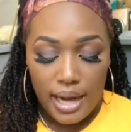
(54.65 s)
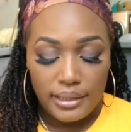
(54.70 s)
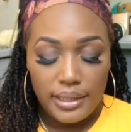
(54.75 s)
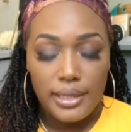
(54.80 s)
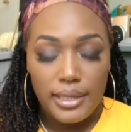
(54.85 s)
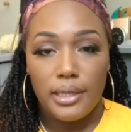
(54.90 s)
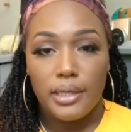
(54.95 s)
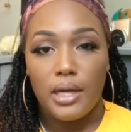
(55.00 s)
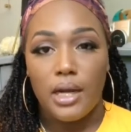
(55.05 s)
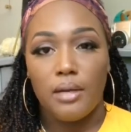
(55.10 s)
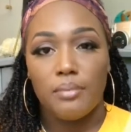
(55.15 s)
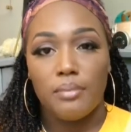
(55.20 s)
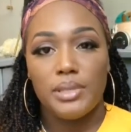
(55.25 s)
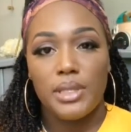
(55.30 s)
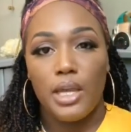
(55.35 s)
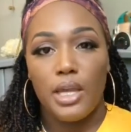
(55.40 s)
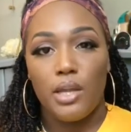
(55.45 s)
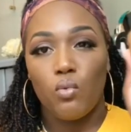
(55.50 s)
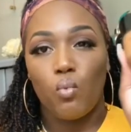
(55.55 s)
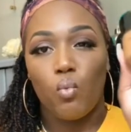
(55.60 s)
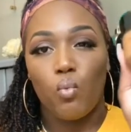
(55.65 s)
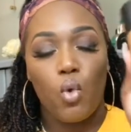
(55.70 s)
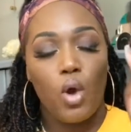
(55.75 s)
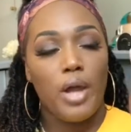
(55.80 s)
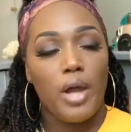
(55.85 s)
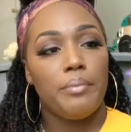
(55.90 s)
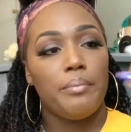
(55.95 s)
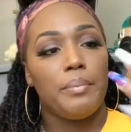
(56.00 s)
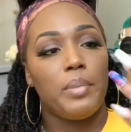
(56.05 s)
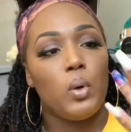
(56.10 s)
I think it comes in
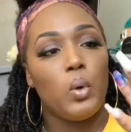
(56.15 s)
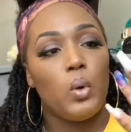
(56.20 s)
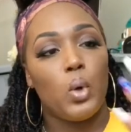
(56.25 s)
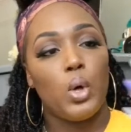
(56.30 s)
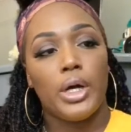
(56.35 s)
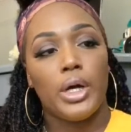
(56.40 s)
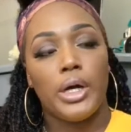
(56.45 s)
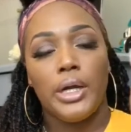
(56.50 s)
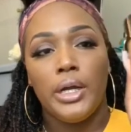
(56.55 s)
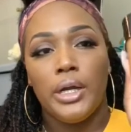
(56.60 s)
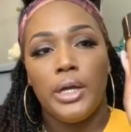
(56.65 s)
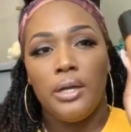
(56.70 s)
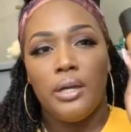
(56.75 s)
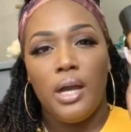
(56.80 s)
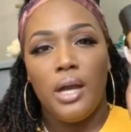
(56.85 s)
one more